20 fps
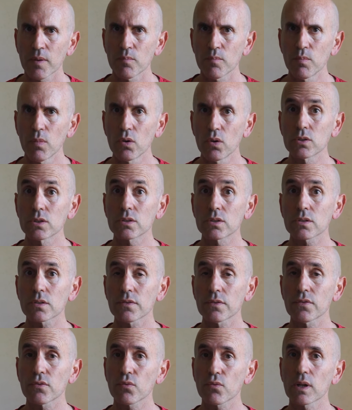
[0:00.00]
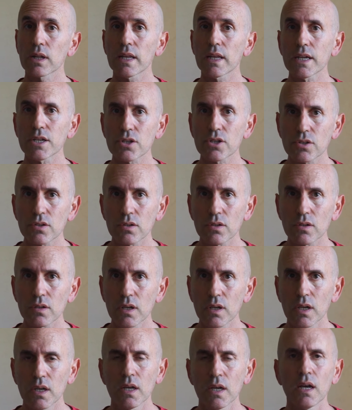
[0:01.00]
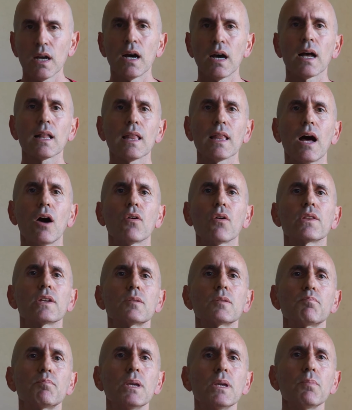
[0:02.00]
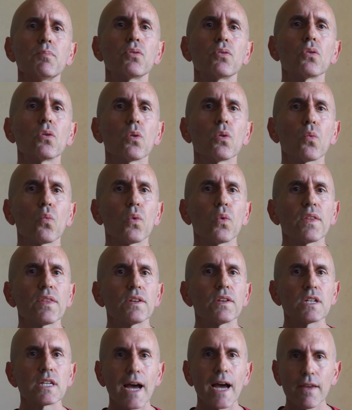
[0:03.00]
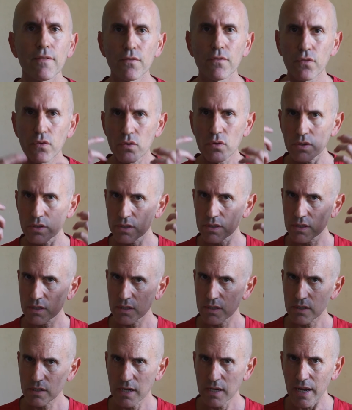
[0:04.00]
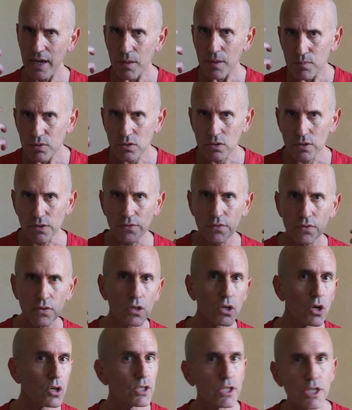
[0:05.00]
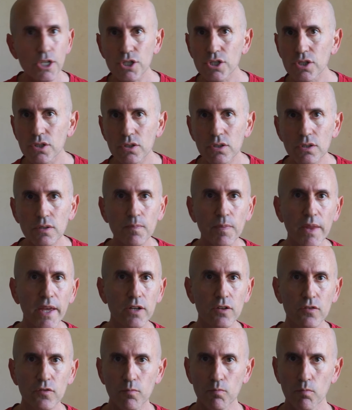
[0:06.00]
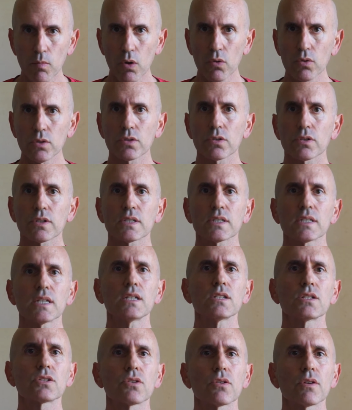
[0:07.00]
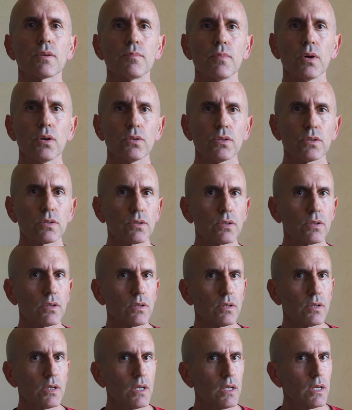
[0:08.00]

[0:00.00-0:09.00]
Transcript: modes of relation allow that people with diverse types of cognition and of motor, sensory motor